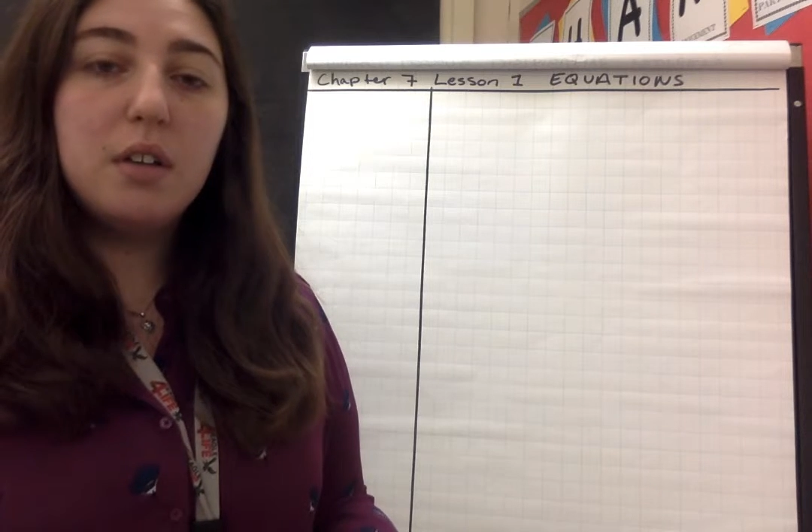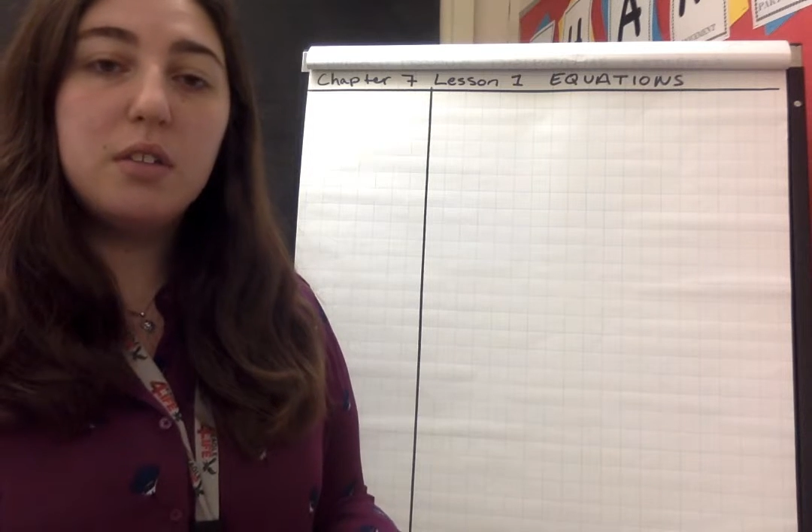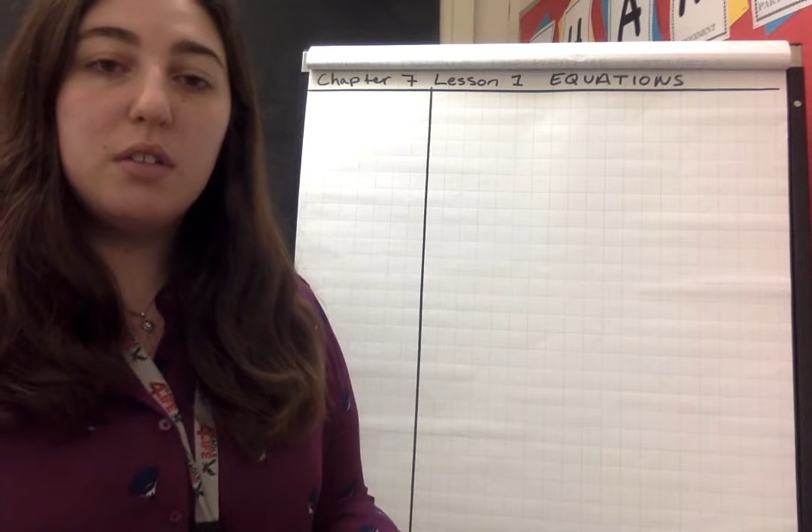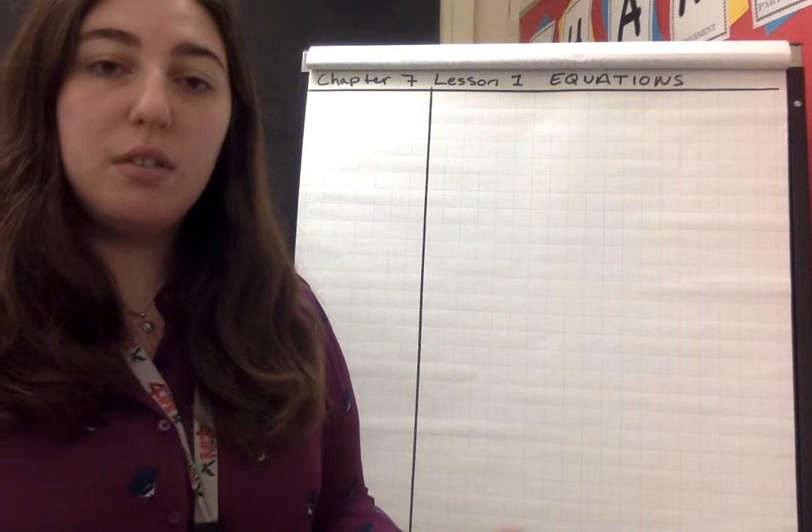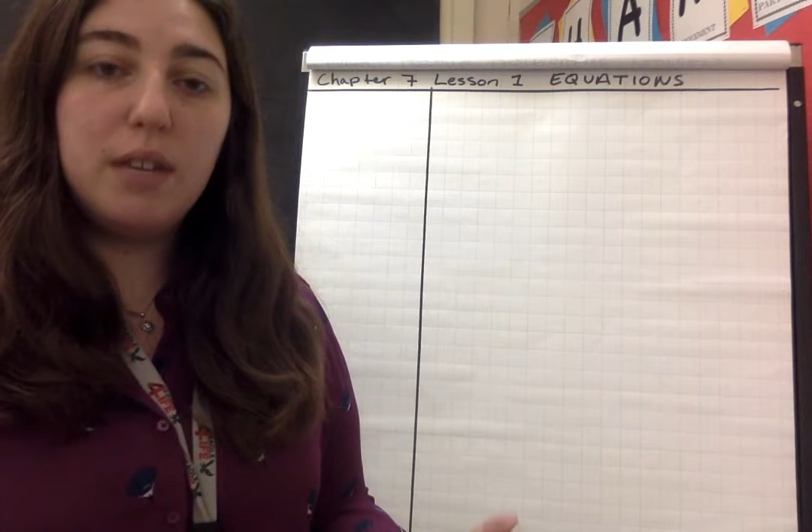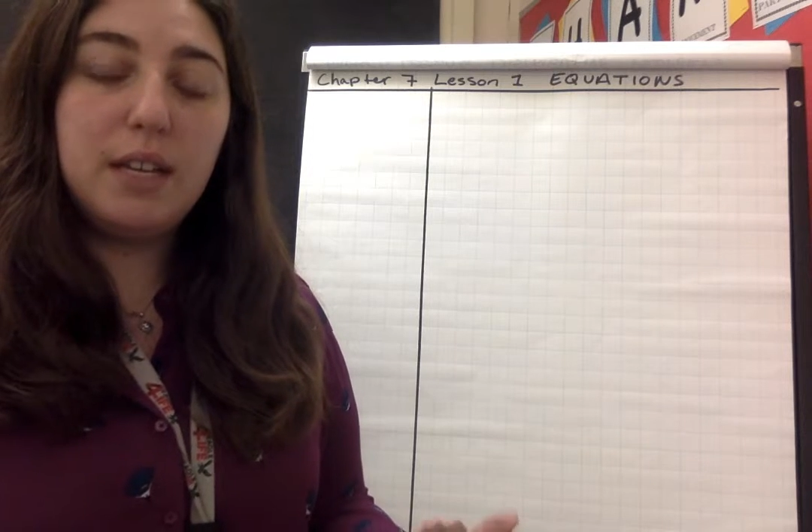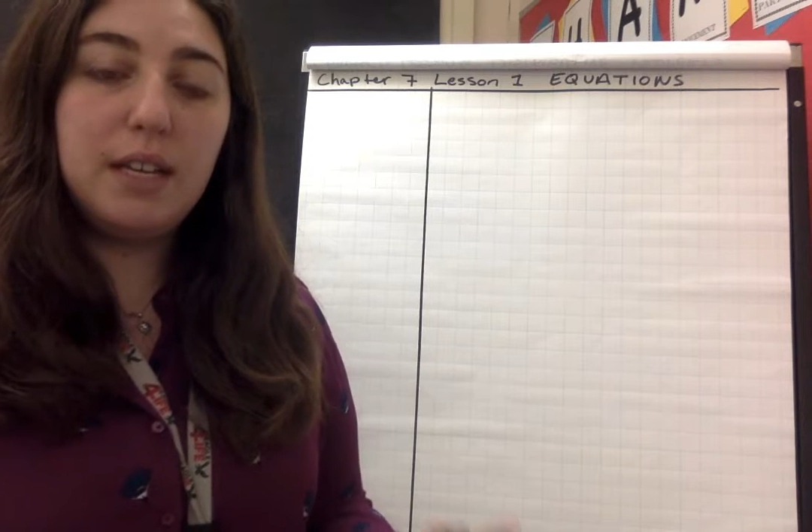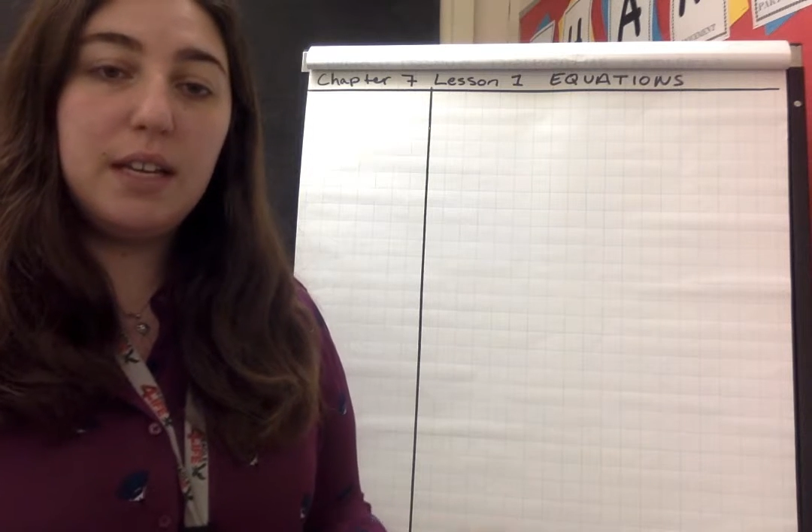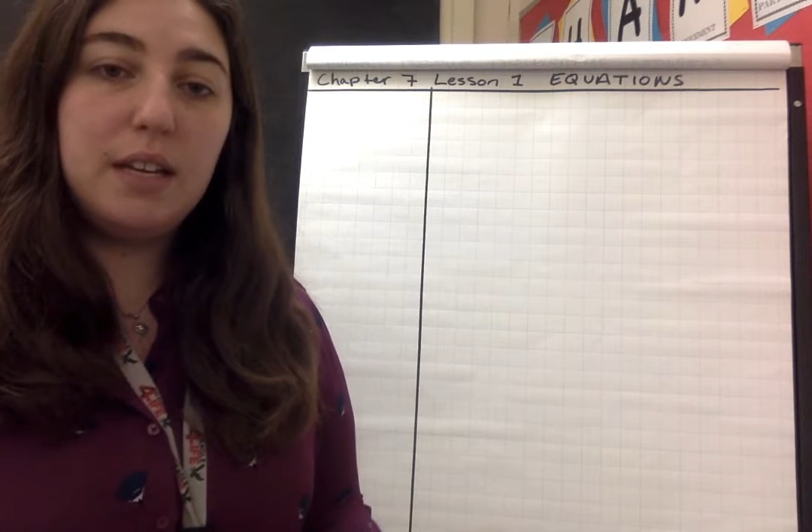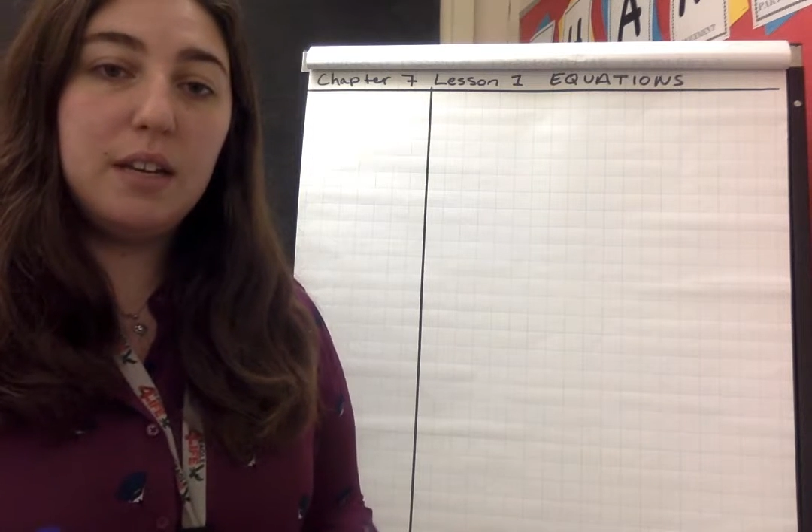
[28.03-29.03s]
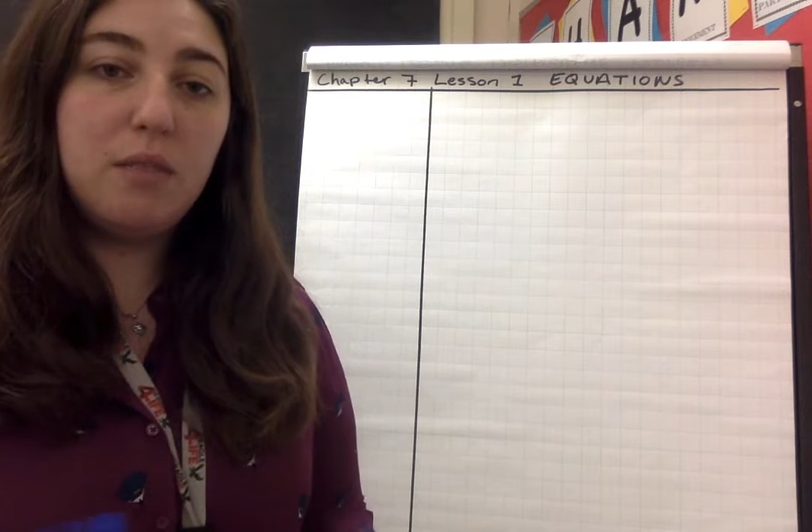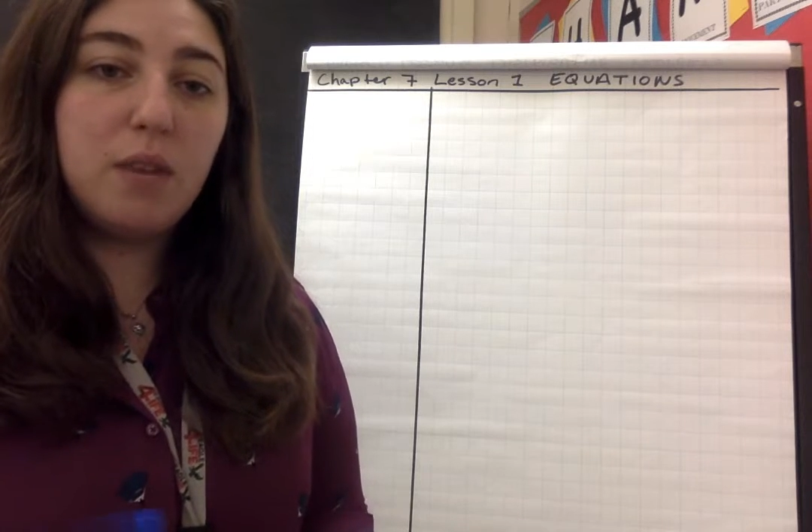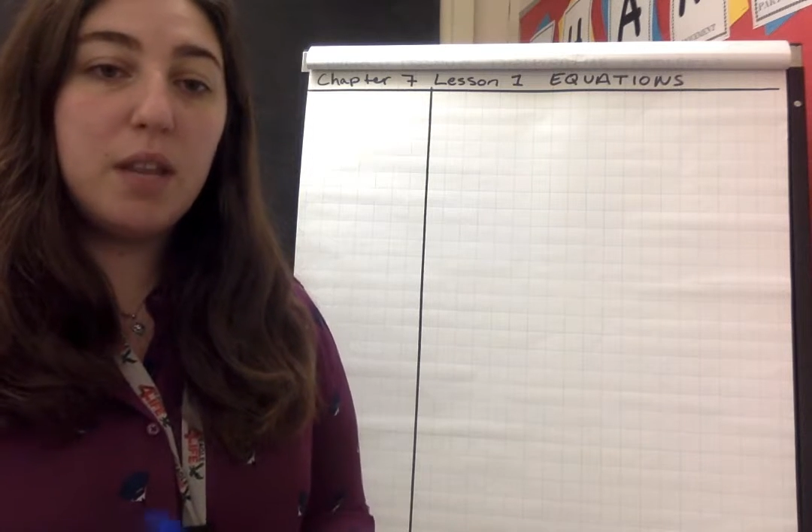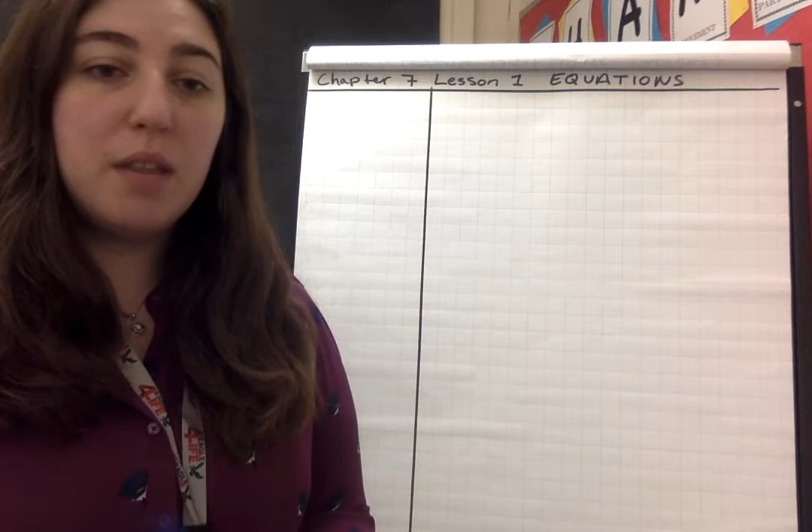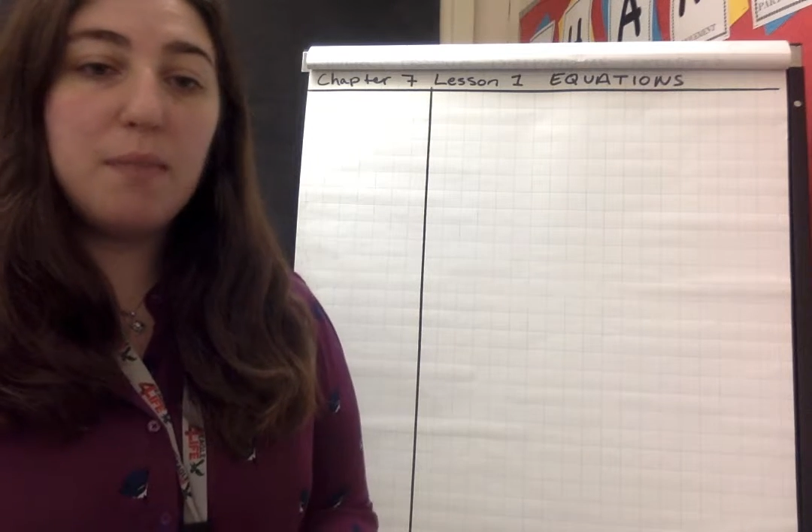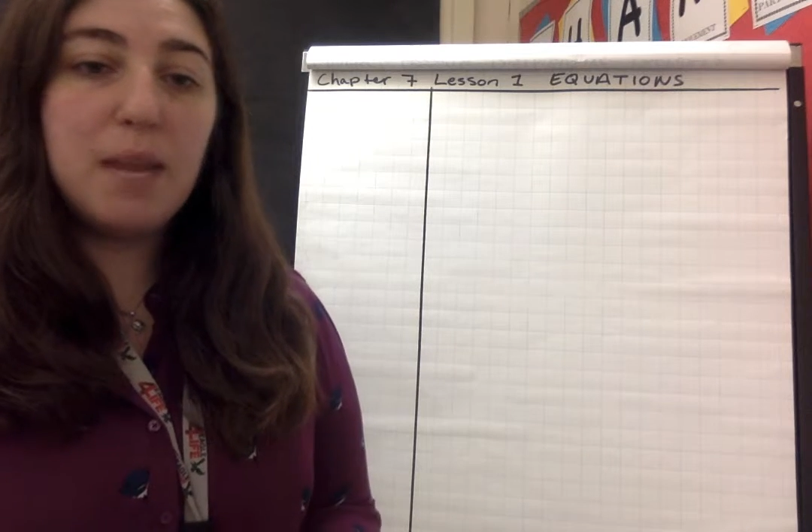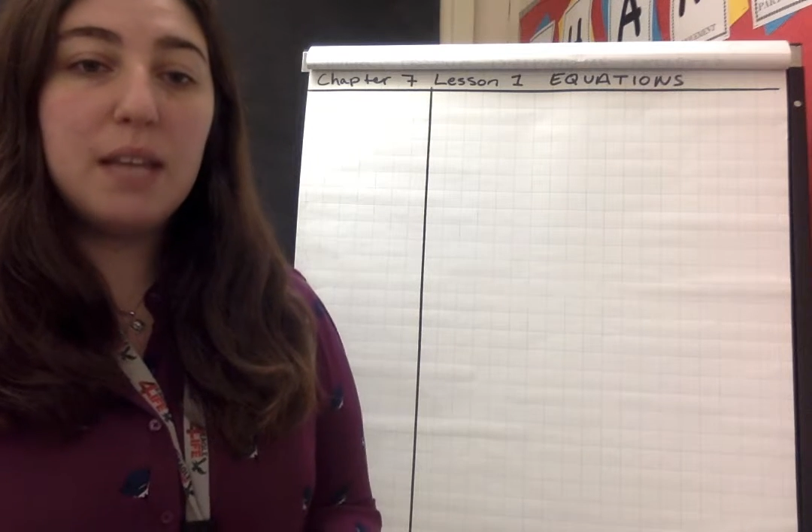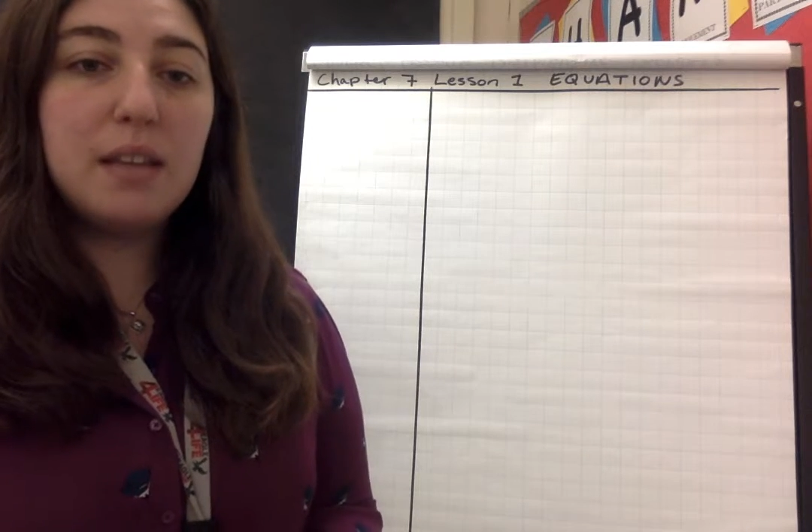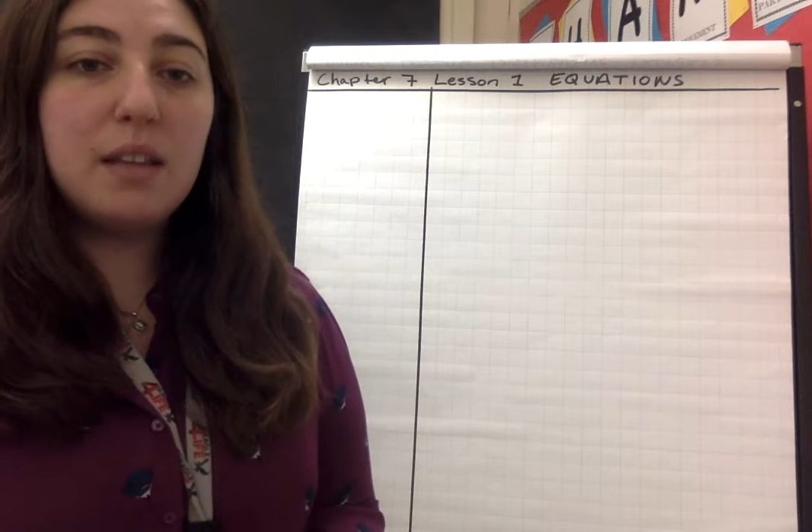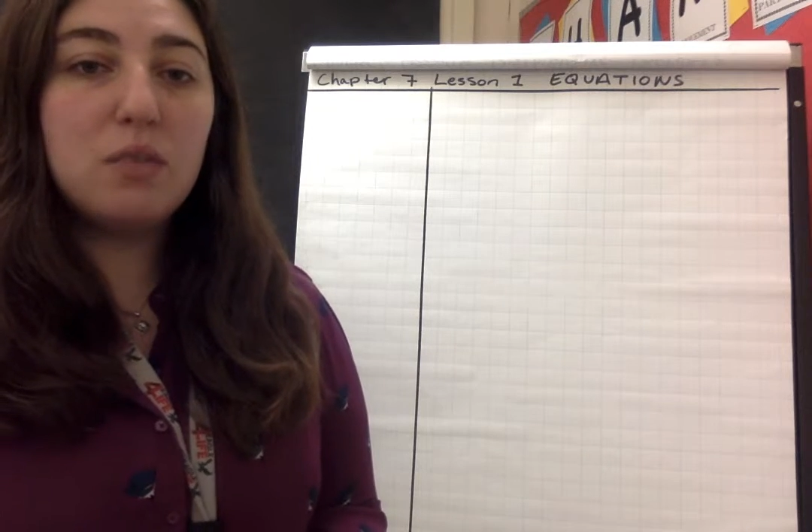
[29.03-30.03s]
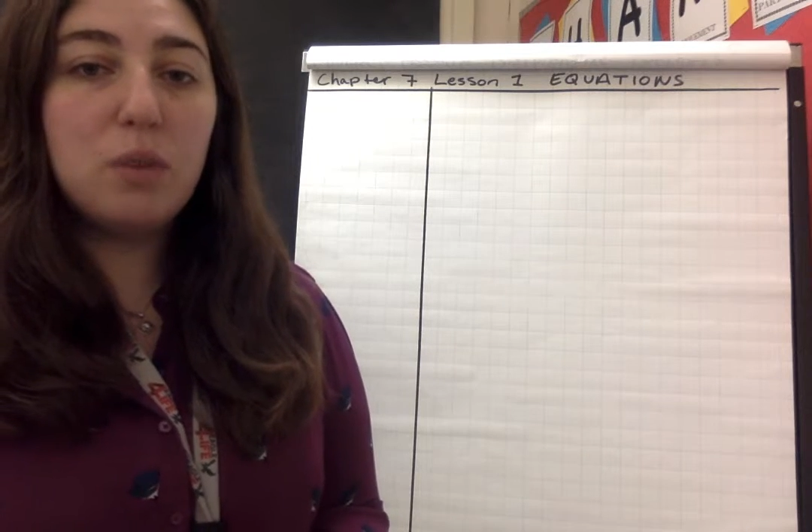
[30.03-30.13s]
So one of the main things